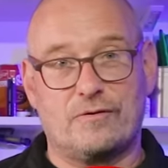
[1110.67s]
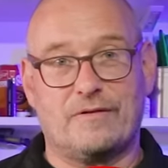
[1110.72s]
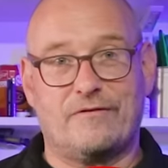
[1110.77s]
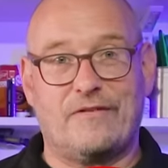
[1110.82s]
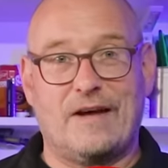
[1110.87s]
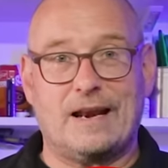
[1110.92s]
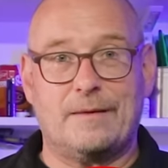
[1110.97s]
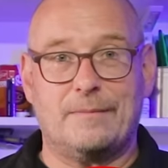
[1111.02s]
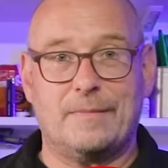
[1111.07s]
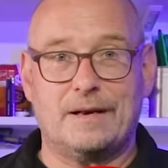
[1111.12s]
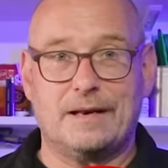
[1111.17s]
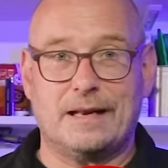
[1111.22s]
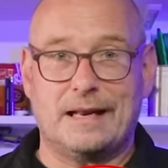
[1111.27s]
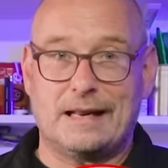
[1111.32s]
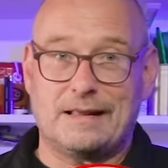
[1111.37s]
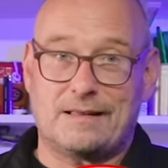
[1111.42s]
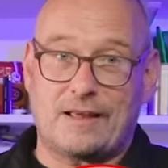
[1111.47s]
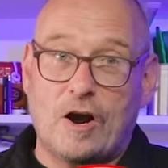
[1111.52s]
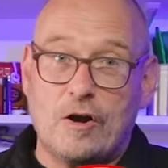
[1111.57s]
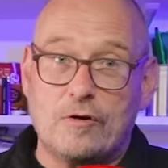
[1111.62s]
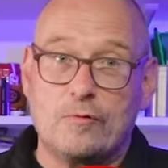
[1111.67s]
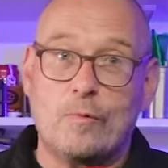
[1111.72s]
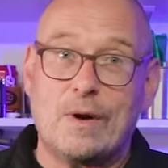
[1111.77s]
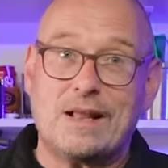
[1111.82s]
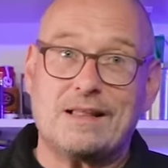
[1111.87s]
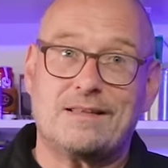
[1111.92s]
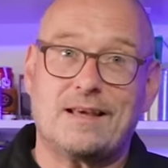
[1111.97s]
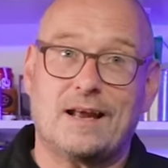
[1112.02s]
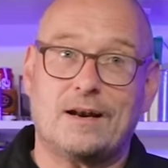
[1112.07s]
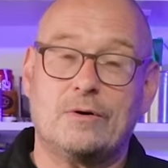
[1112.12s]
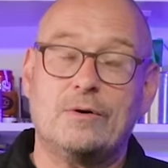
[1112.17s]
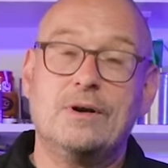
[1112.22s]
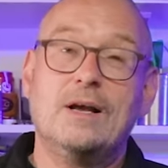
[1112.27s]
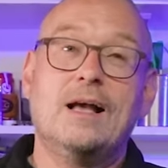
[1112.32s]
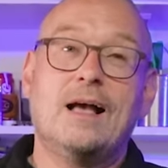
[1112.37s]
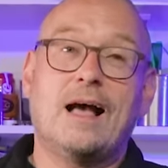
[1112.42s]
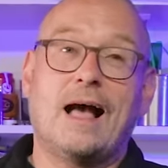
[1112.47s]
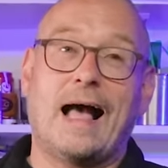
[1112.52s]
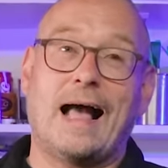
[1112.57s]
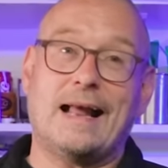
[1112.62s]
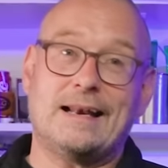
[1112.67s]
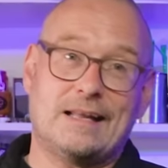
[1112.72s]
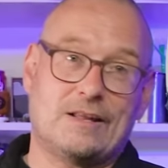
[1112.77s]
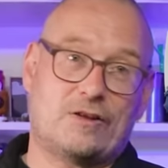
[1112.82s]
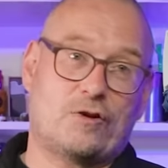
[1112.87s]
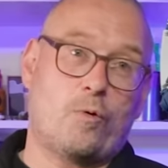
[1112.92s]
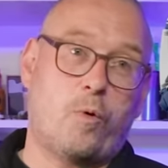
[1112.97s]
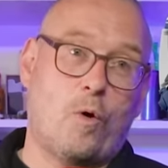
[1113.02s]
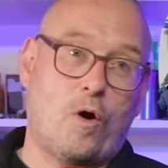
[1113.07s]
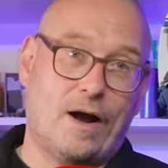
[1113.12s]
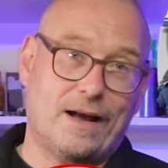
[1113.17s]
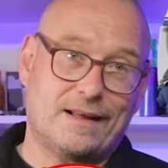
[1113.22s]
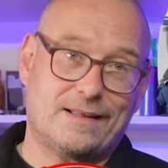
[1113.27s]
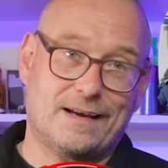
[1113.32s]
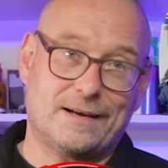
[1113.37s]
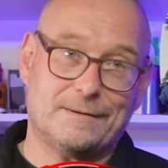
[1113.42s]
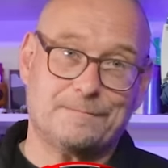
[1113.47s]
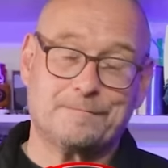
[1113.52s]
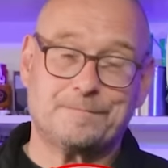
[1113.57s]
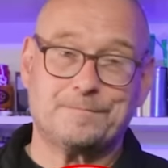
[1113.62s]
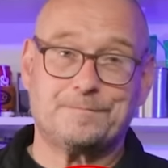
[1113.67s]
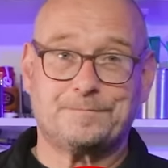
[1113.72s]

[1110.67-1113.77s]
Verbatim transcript: development in its own wind tunnel and it's quieter.